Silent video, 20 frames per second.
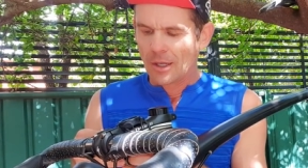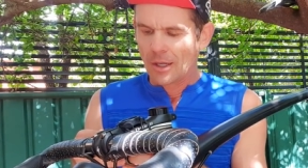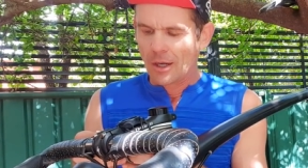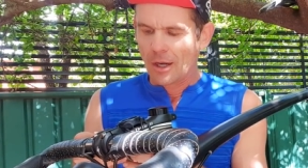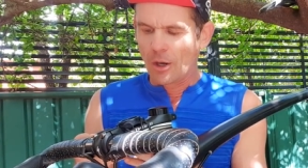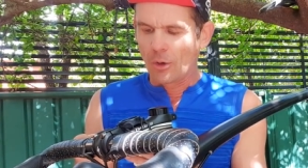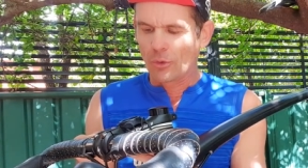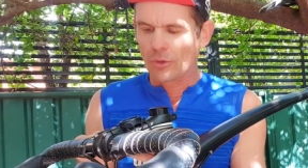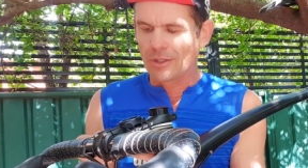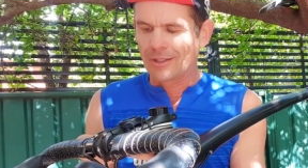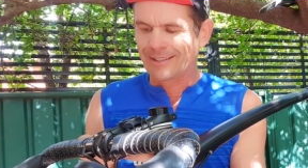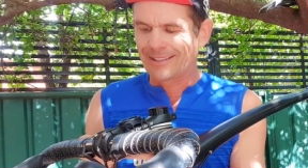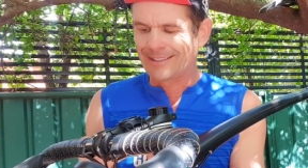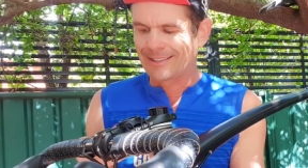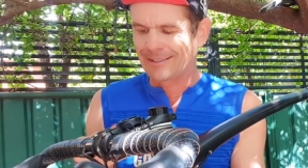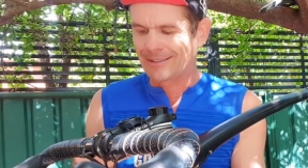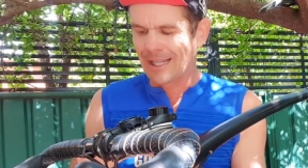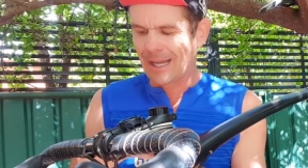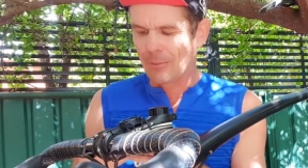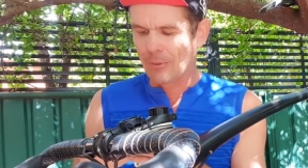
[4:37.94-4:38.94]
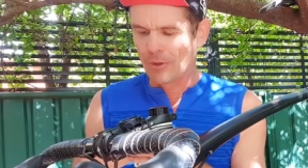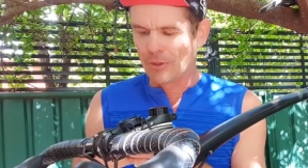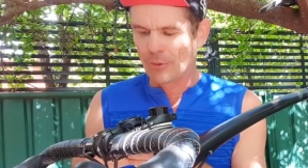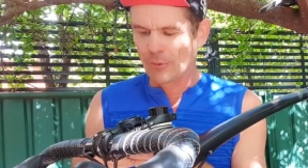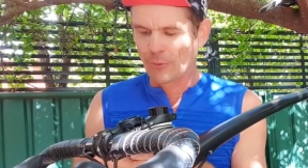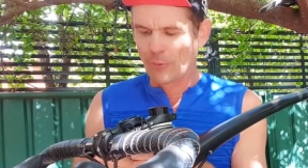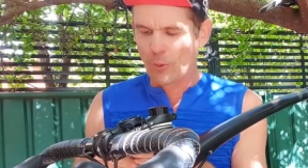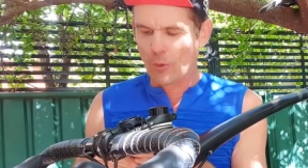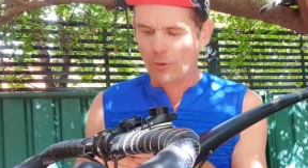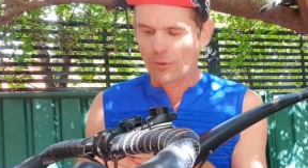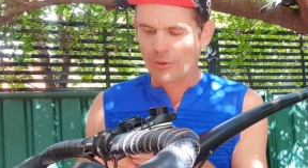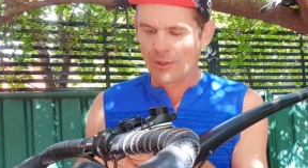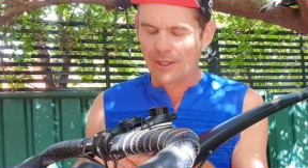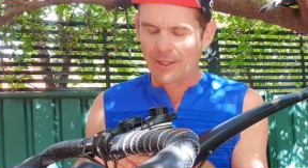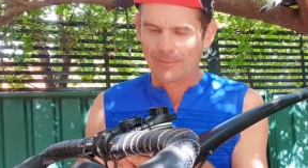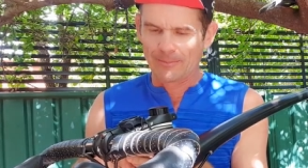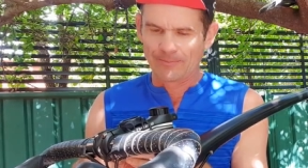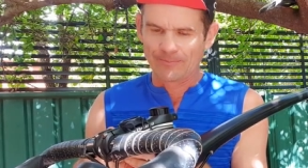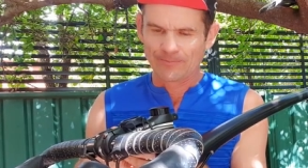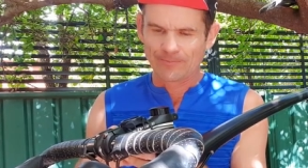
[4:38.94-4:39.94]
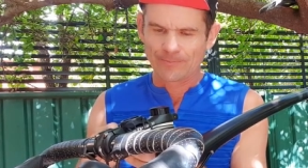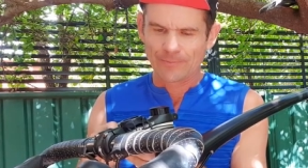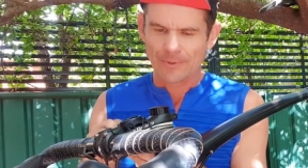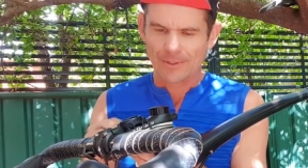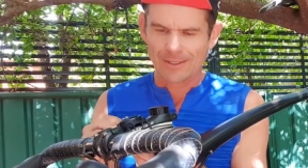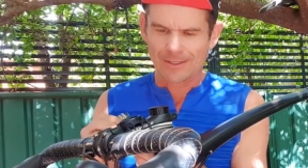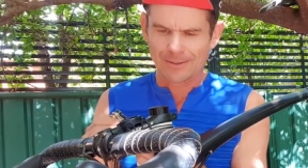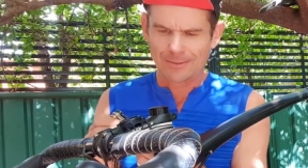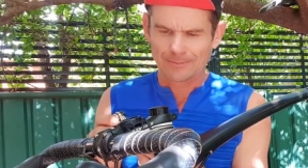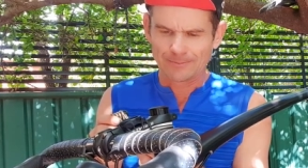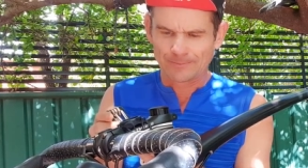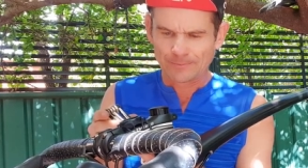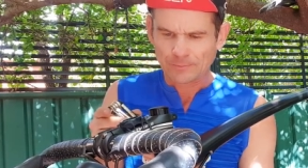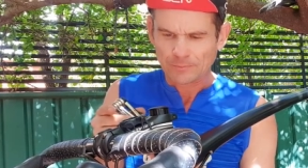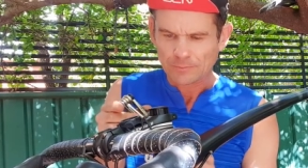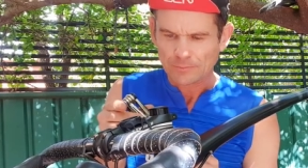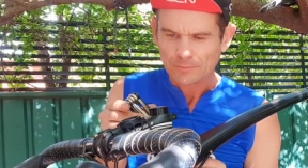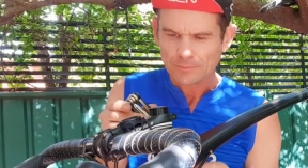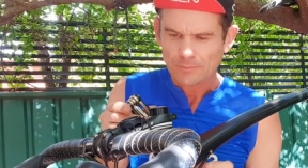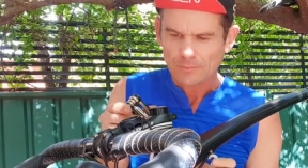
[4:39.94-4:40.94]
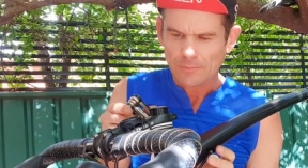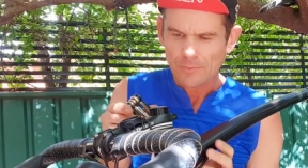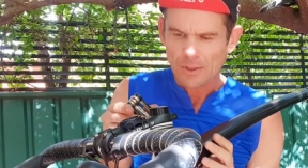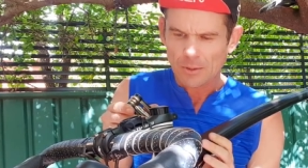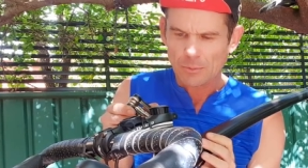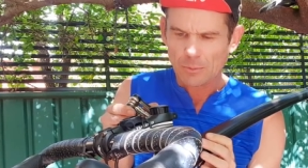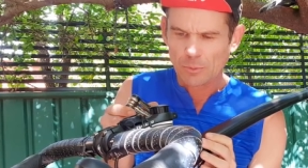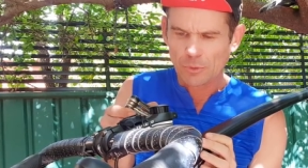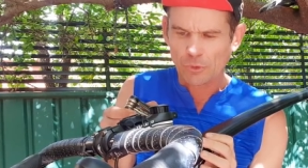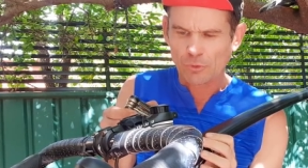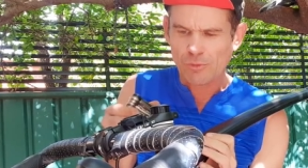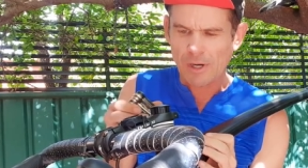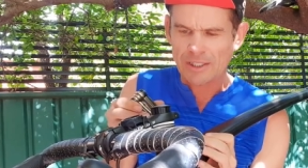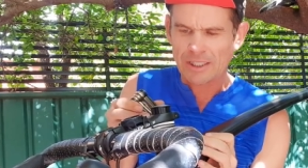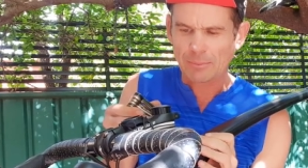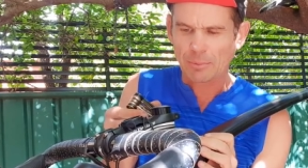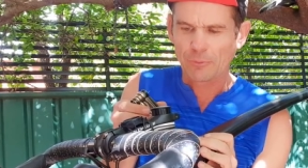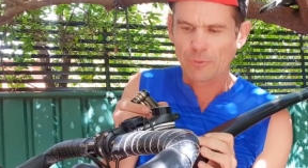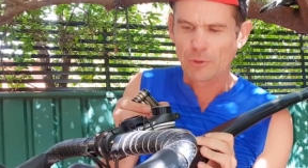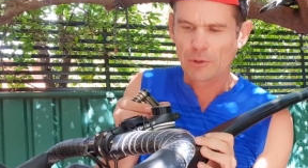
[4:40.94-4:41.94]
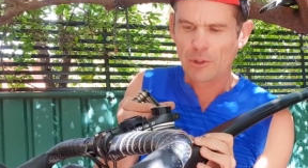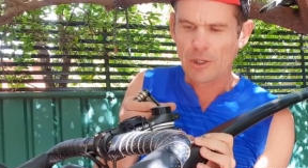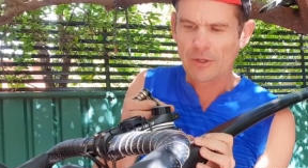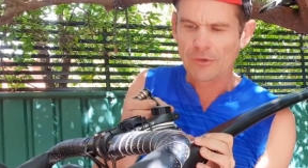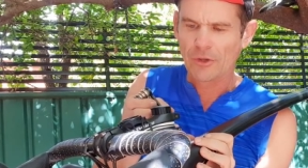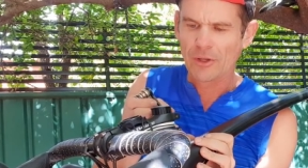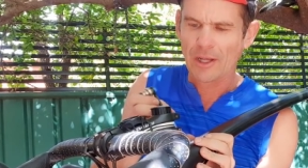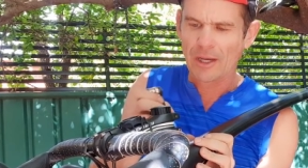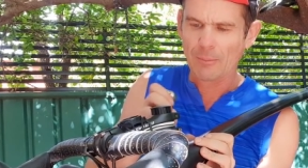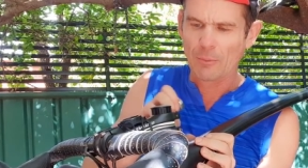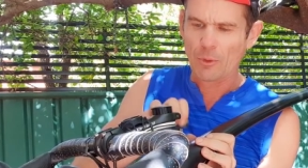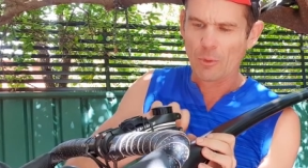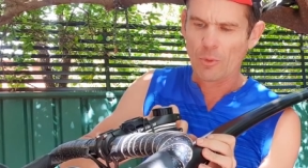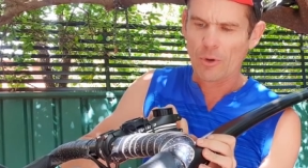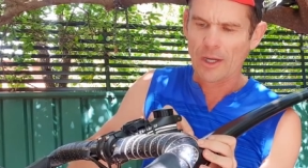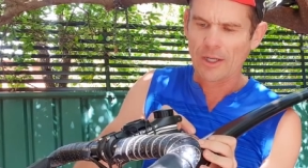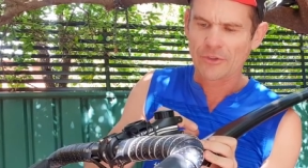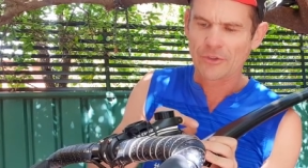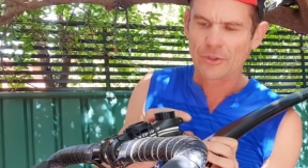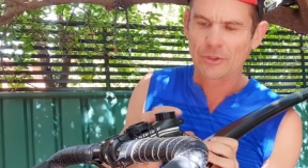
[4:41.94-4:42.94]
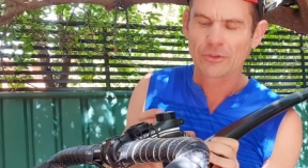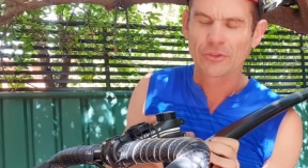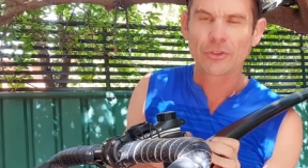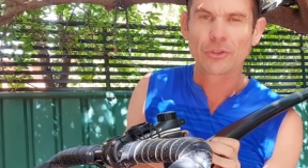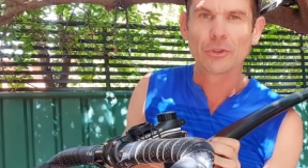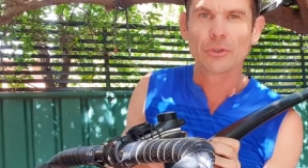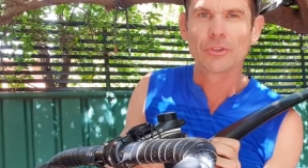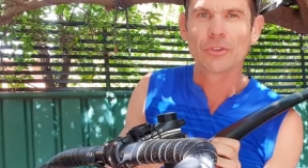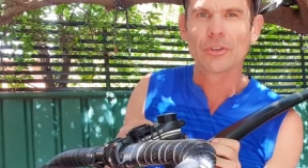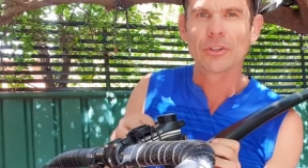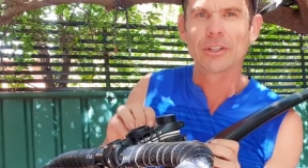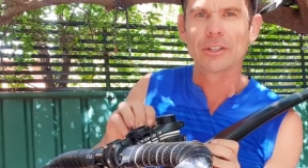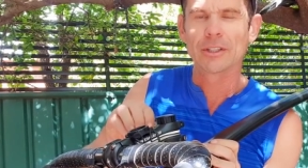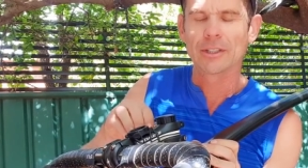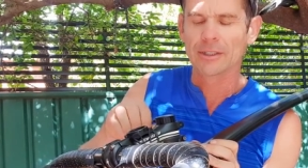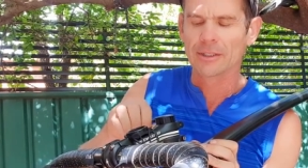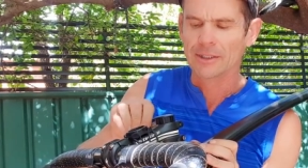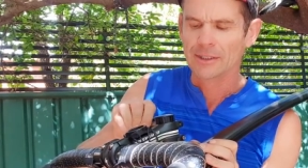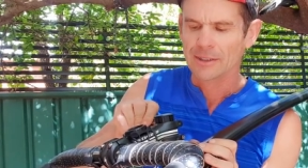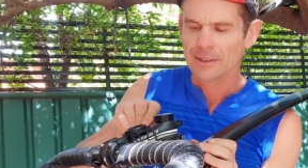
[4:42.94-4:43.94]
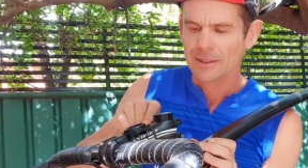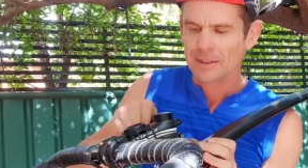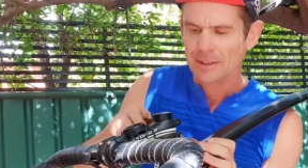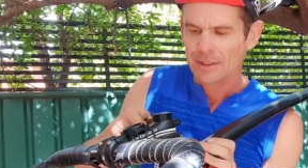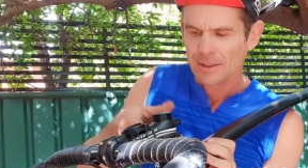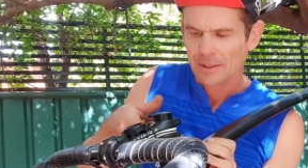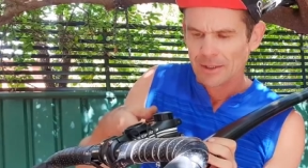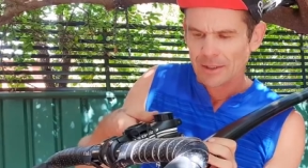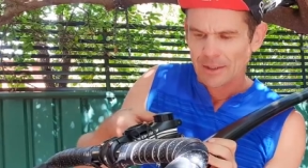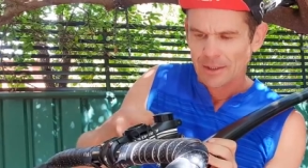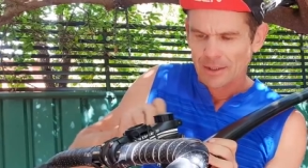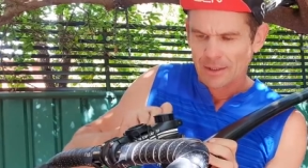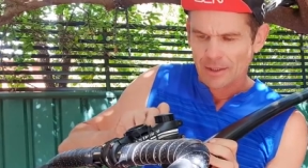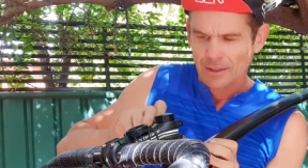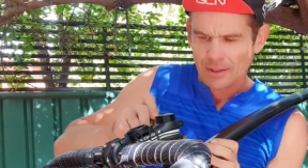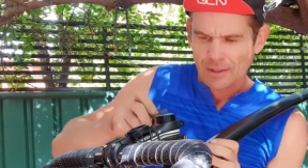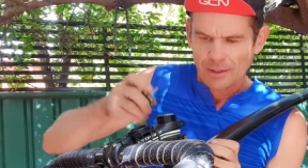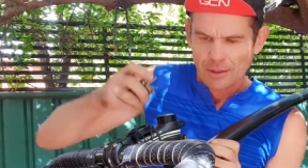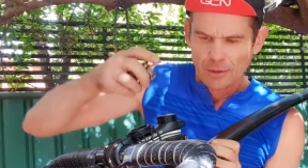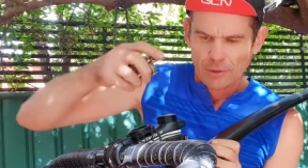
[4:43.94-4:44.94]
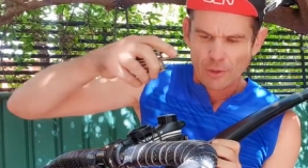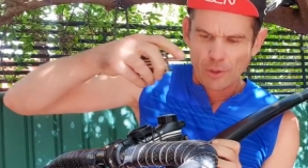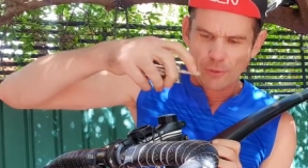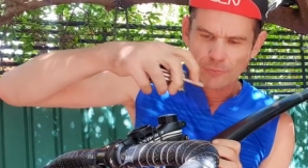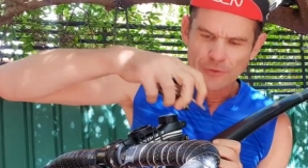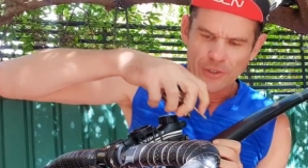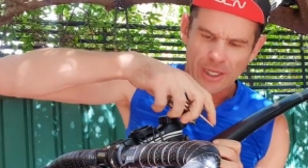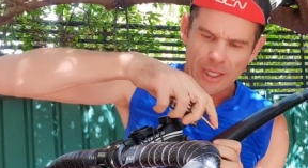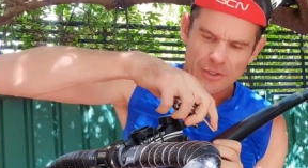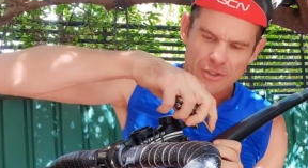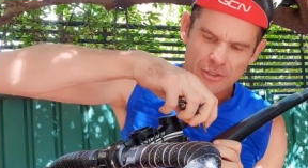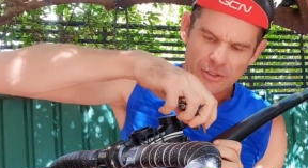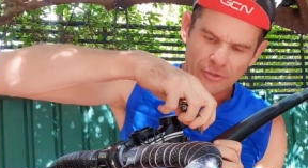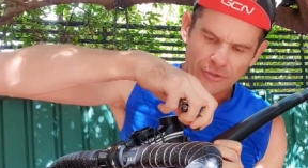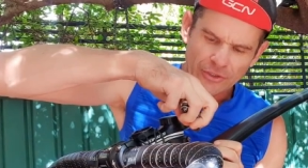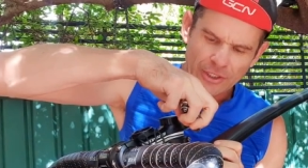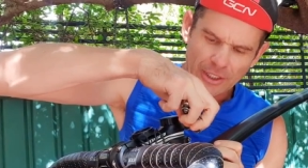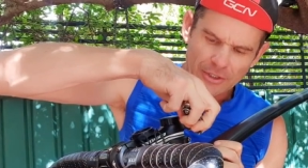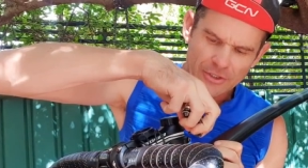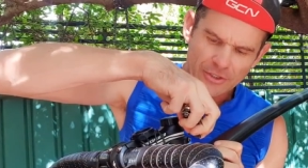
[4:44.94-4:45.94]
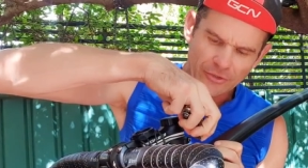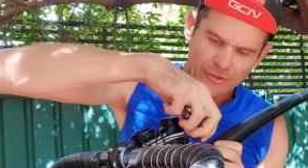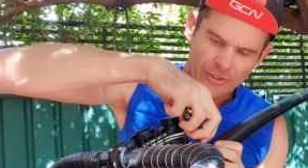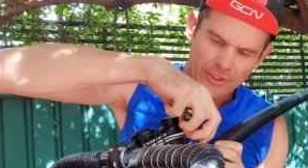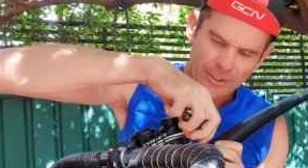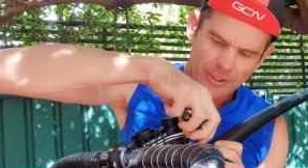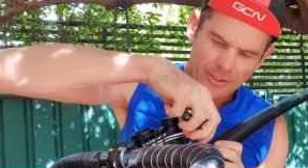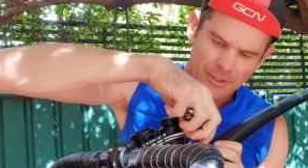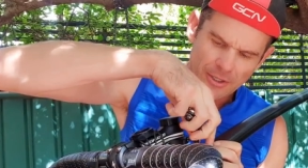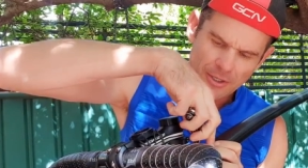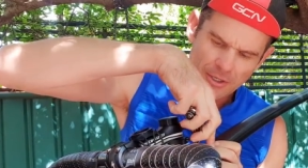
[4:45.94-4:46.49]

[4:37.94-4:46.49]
holding your stem on your fork there. Yeah. We've just racked up a few lines of nullable white, so excuse the, uh, the off-tangent discussions here.